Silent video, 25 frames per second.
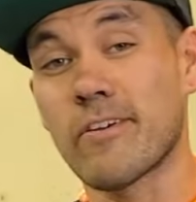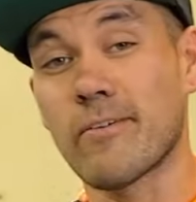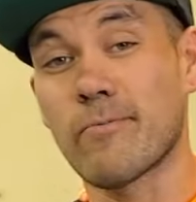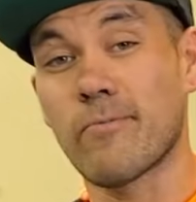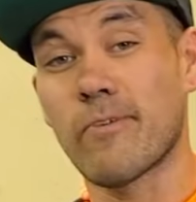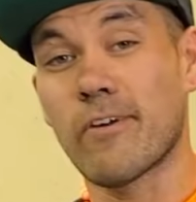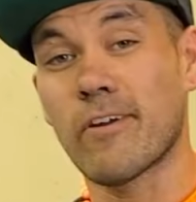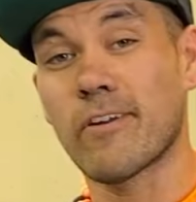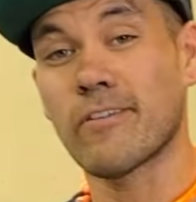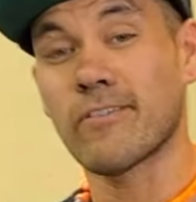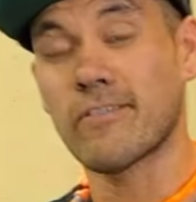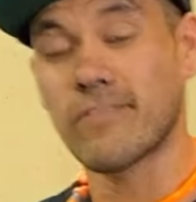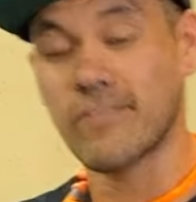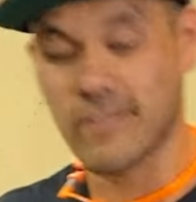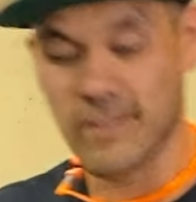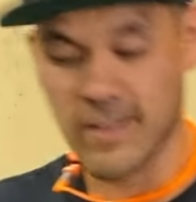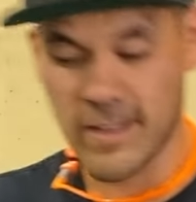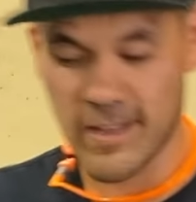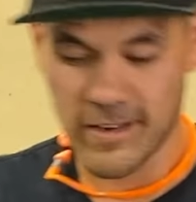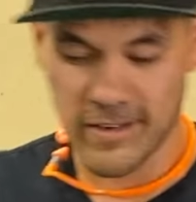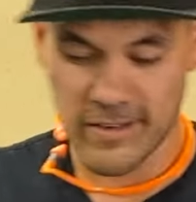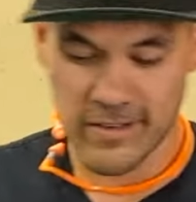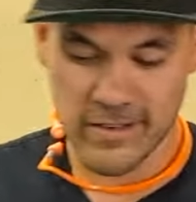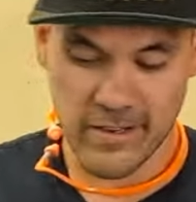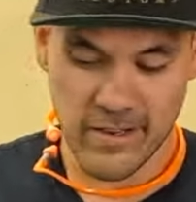one.
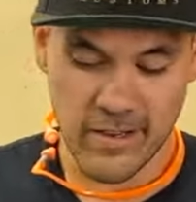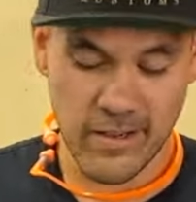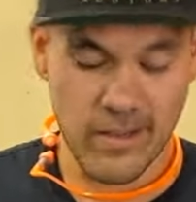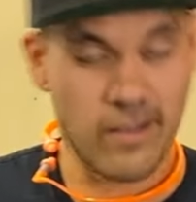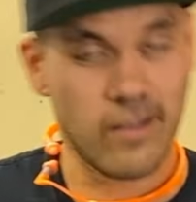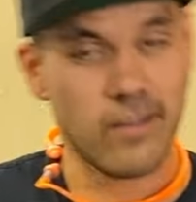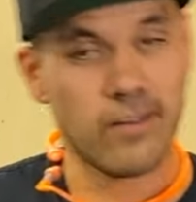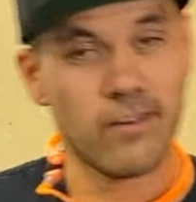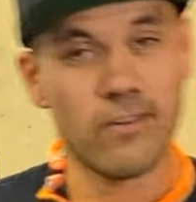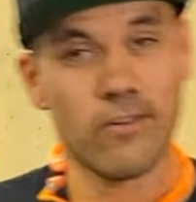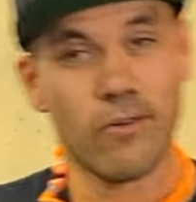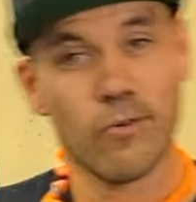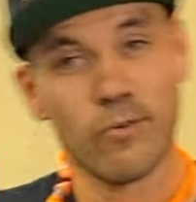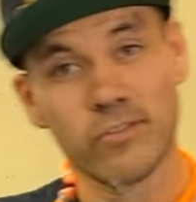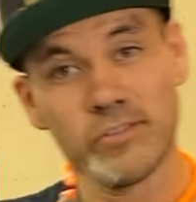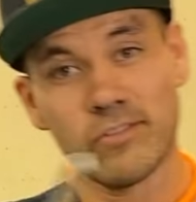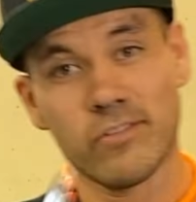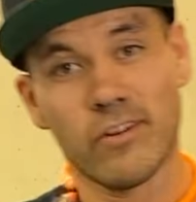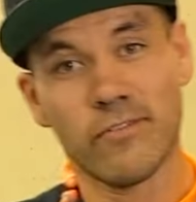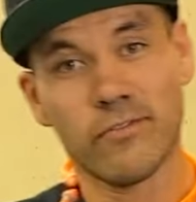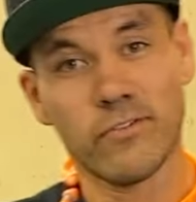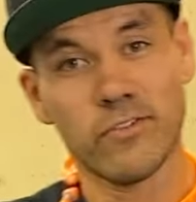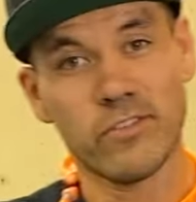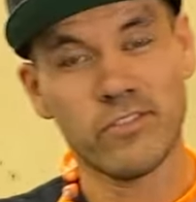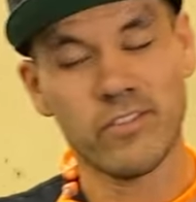And no, it's
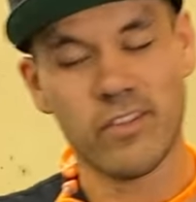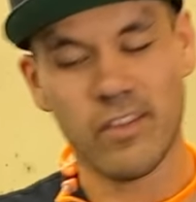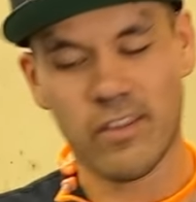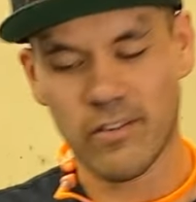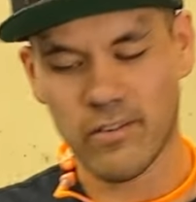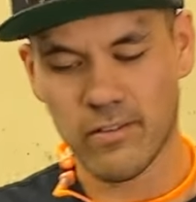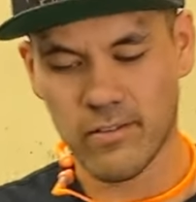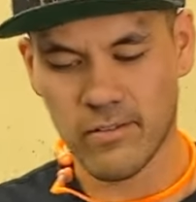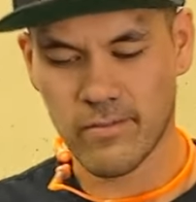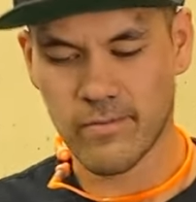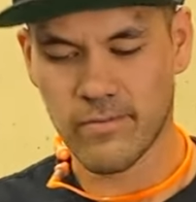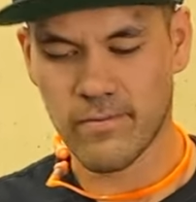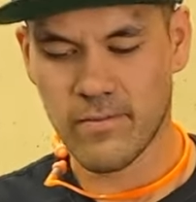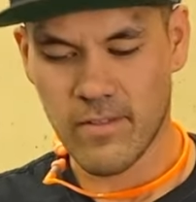not for sale.